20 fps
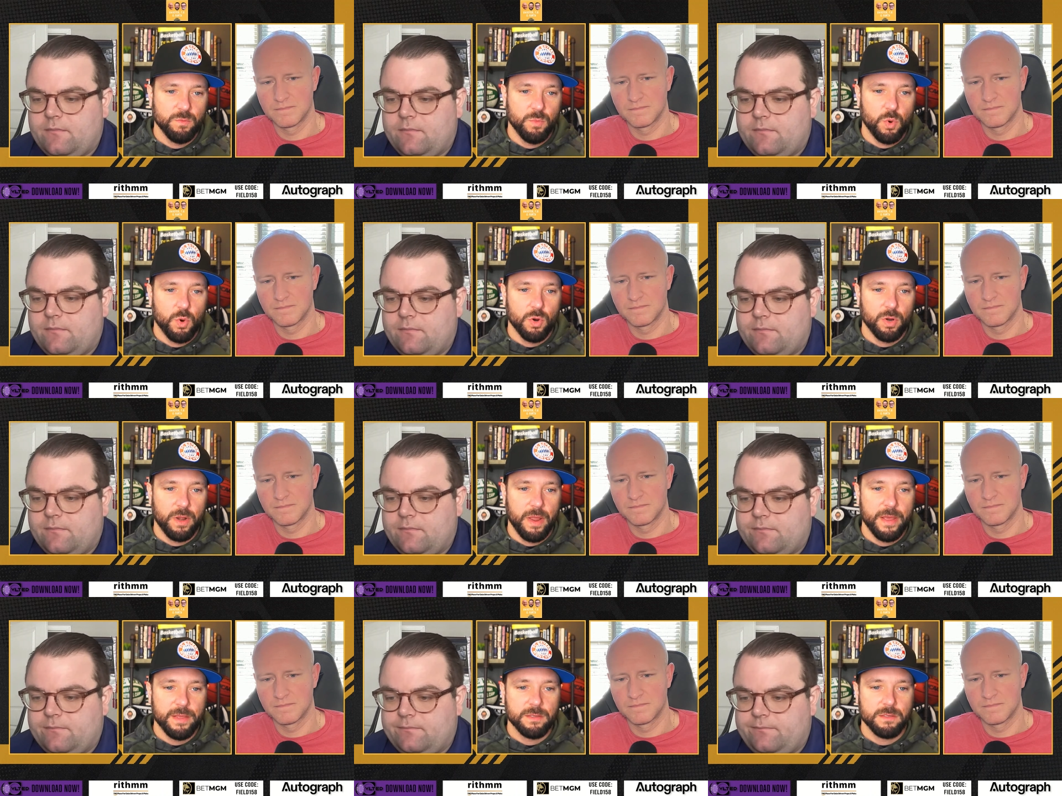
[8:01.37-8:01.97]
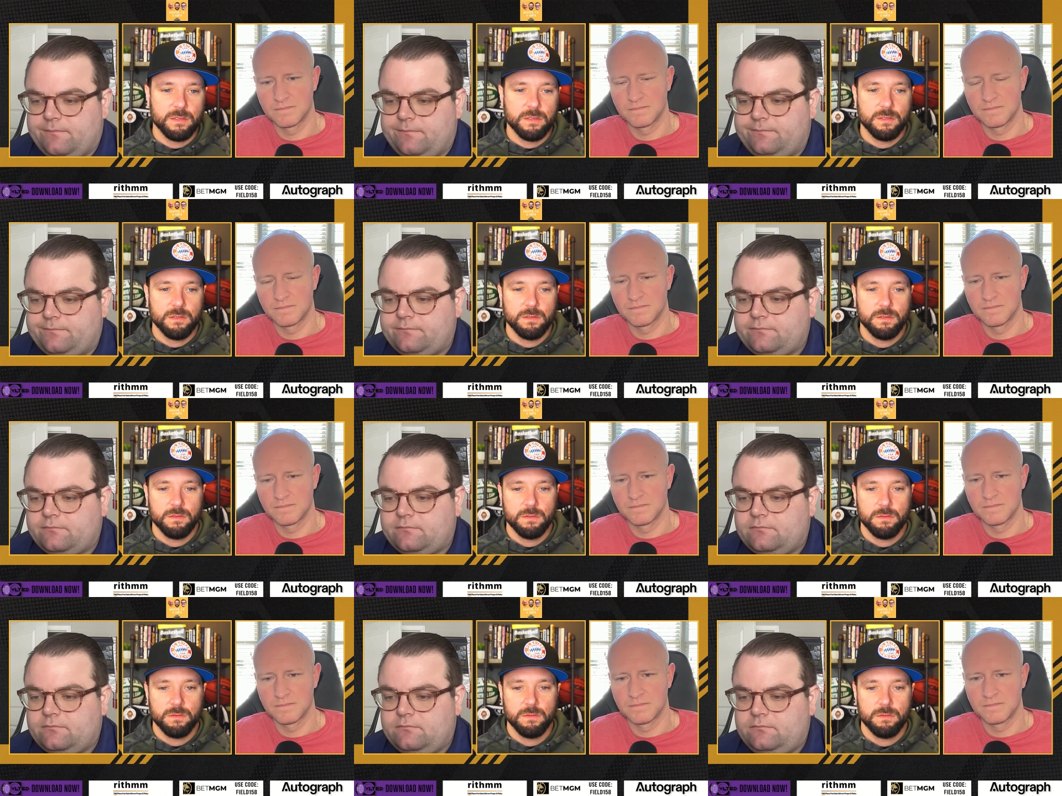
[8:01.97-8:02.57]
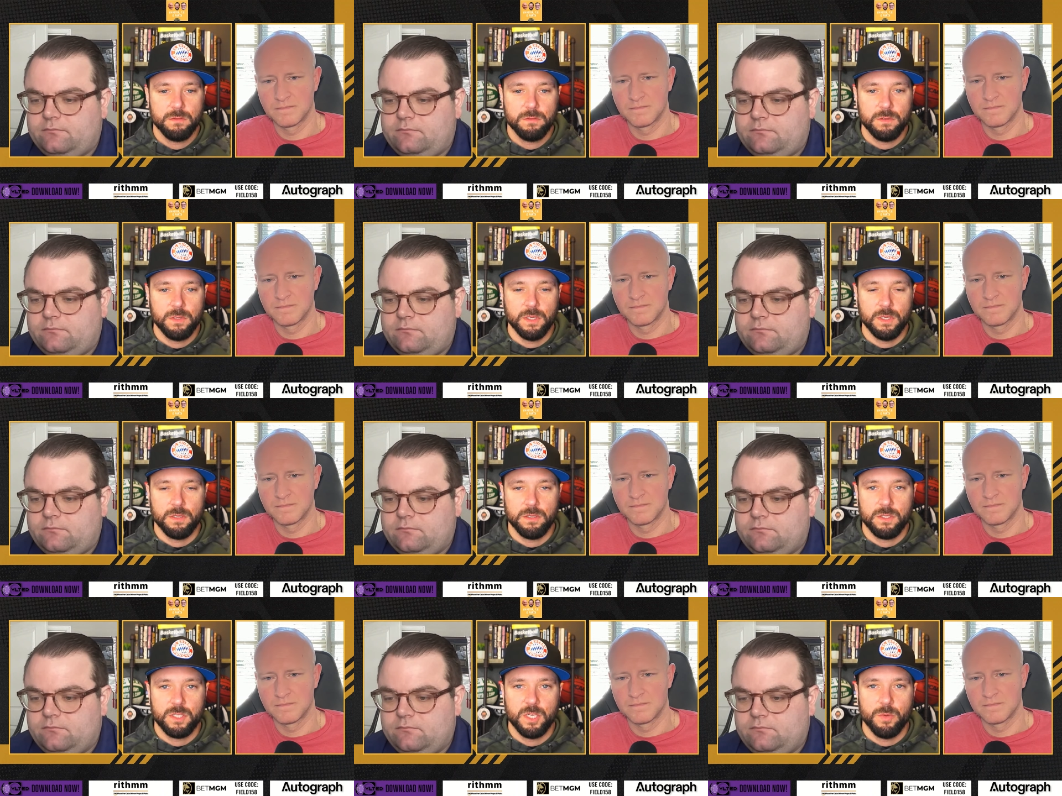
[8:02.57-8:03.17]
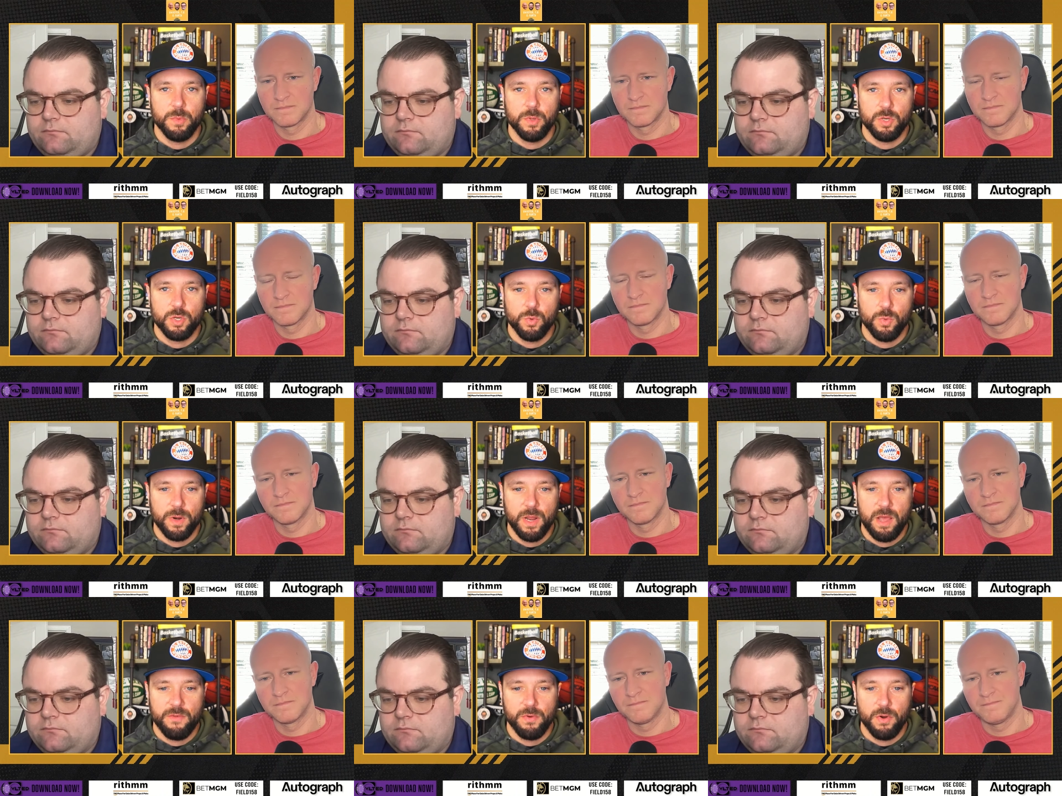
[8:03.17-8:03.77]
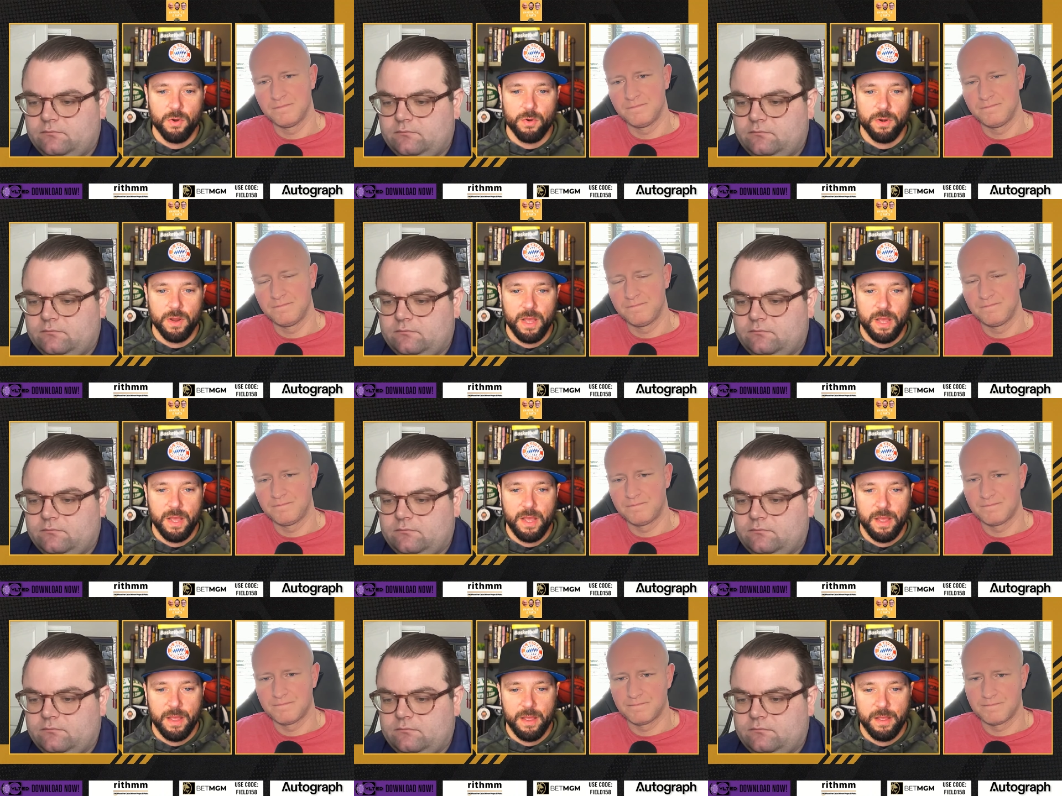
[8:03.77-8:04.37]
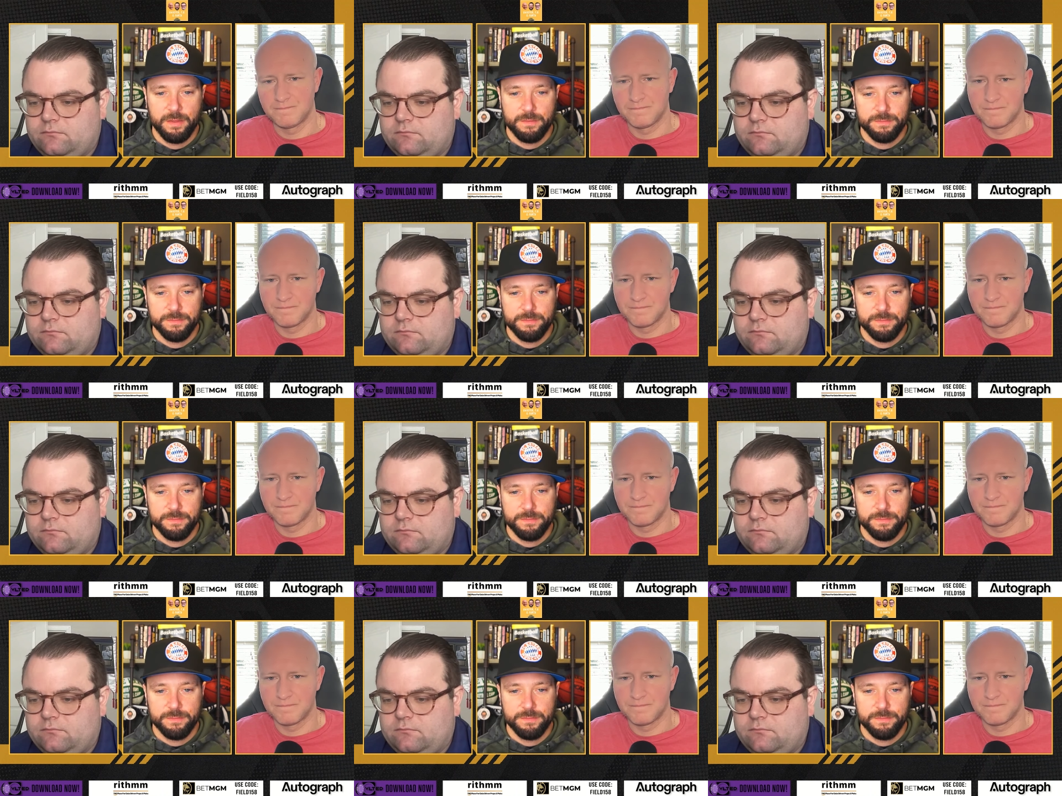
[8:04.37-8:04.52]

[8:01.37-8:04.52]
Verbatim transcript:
Speaker 1: more or less the similar to what I've heard. I, I